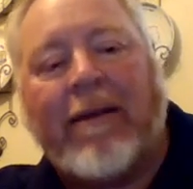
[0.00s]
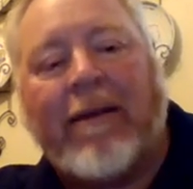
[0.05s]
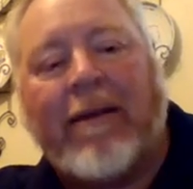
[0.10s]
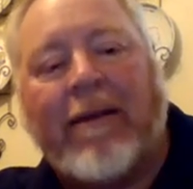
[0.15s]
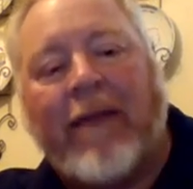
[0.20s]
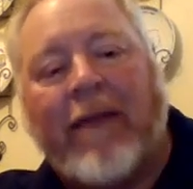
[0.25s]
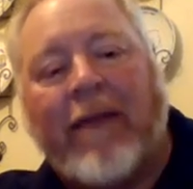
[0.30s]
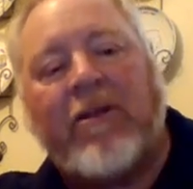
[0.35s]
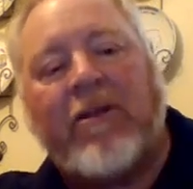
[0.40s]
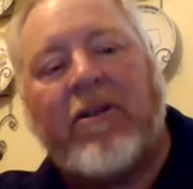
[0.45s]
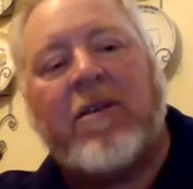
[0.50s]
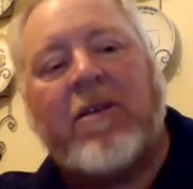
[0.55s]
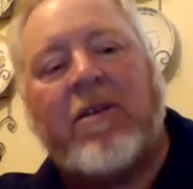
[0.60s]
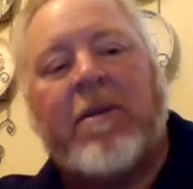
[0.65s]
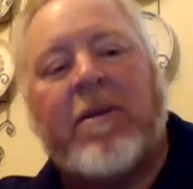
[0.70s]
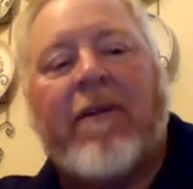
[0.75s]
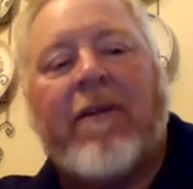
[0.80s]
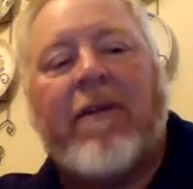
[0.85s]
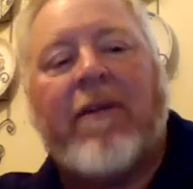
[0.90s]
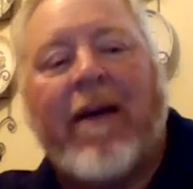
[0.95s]
Now, trust
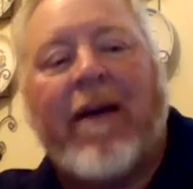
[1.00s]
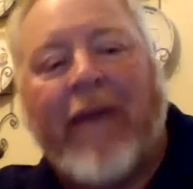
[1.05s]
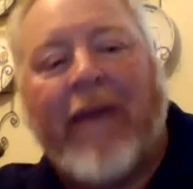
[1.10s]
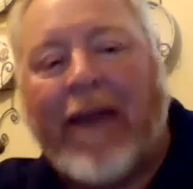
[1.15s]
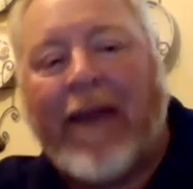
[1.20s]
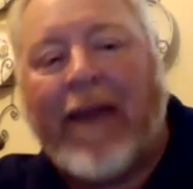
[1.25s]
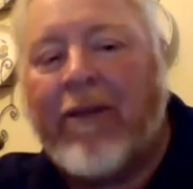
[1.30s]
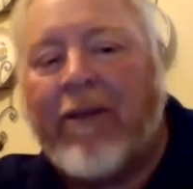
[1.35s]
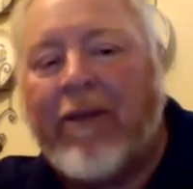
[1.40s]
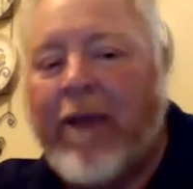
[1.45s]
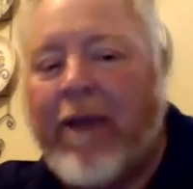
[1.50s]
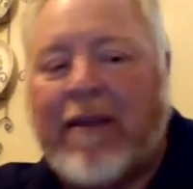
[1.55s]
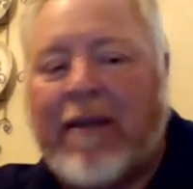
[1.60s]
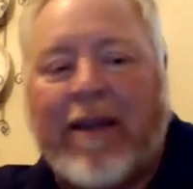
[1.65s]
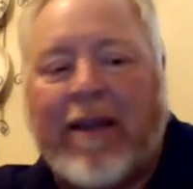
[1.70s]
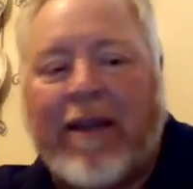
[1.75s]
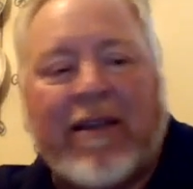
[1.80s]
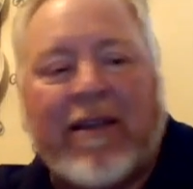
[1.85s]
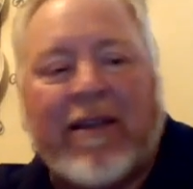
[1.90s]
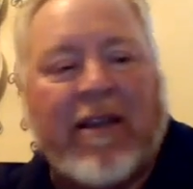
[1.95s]
me, I've had the Grange
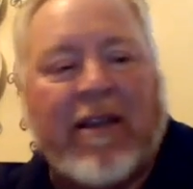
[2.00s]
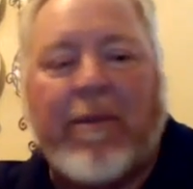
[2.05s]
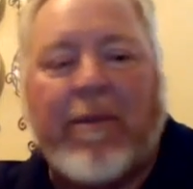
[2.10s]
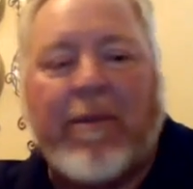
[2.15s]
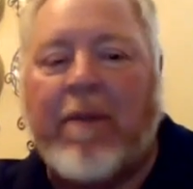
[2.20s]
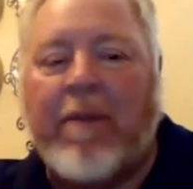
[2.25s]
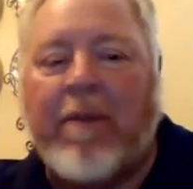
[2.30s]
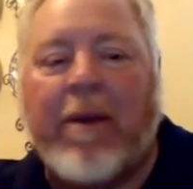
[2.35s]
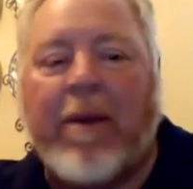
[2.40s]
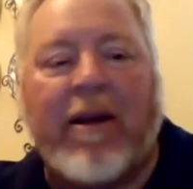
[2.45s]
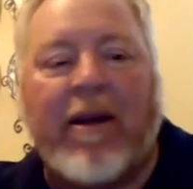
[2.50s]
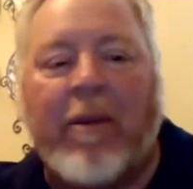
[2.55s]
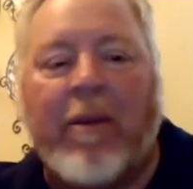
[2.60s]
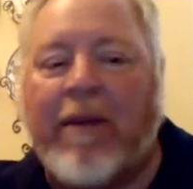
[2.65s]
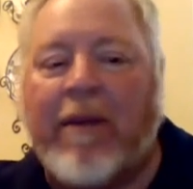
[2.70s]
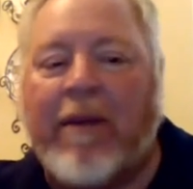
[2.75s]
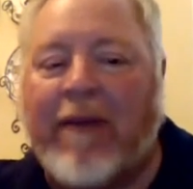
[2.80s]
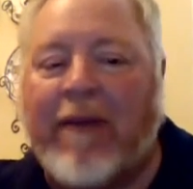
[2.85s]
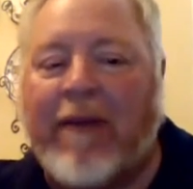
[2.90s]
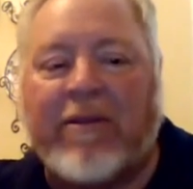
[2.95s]
ladies hit me in the butt a couple
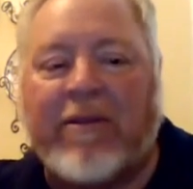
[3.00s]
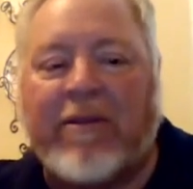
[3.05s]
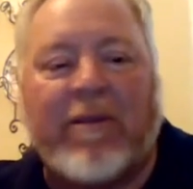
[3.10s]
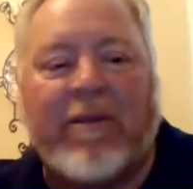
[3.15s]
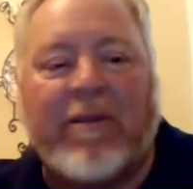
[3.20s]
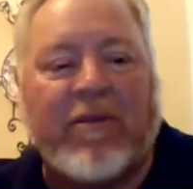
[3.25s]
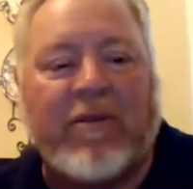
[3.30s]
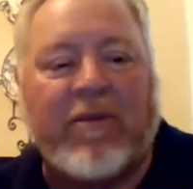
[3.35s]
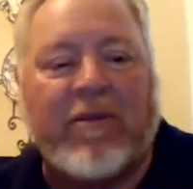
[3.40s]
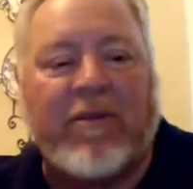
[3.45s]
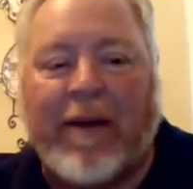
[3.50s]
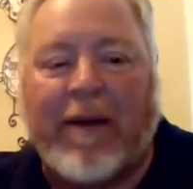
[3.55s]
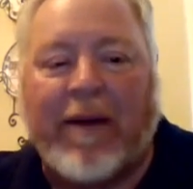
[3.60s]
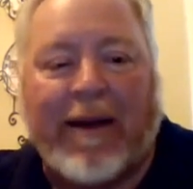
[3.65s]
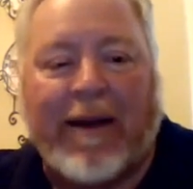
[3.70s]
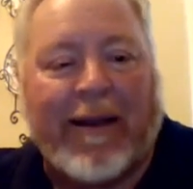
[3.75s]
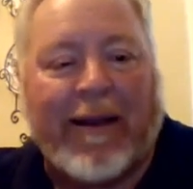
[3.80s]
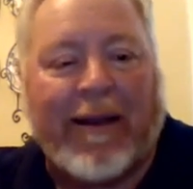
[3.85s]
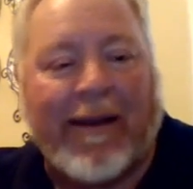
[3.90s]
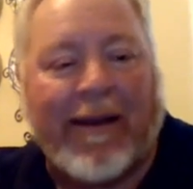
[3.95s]
times for something stupid I
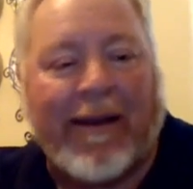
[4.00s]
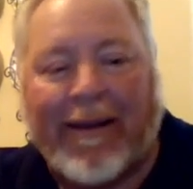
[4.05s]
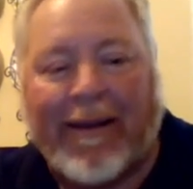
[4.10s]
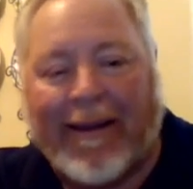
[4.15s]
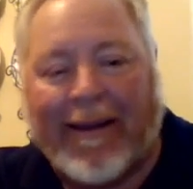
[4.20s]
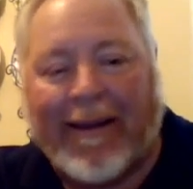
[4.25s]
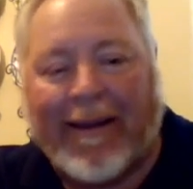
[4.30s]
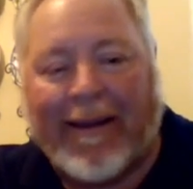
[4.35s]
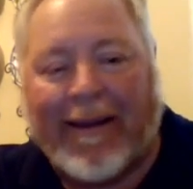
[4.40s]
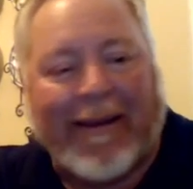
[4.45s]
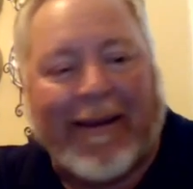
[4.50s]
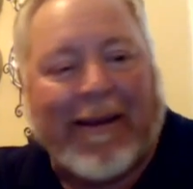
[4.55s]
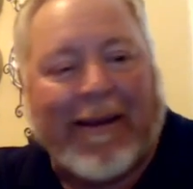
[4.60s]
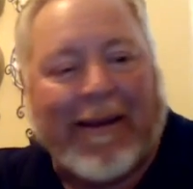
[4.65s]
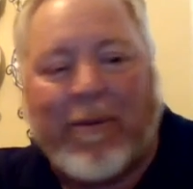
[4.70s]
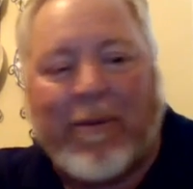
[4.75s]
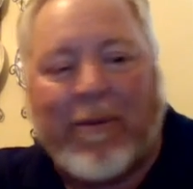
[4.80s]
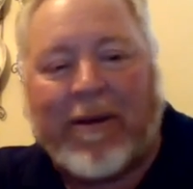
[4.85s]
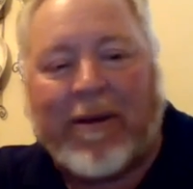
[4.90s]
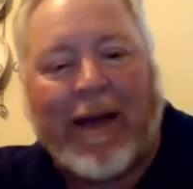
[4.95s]
did, but